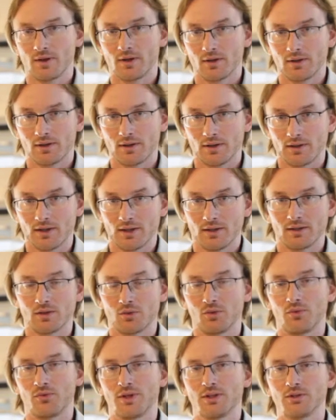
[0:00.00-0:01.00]
uh,
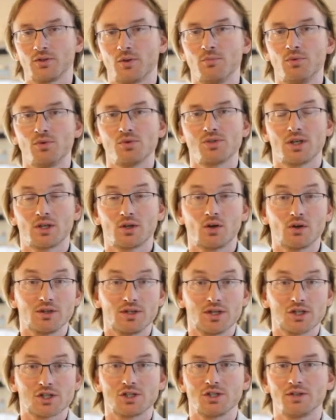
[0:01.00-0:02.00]
into the field of music
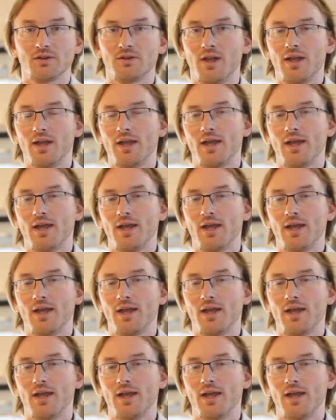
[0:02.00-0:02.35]
cognition